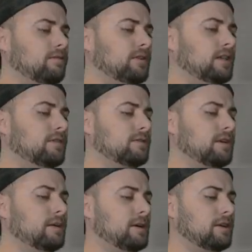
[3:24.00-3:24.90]
that was the
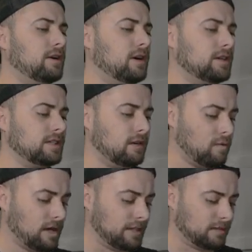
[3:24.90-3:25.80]
right amount of cards, and it was.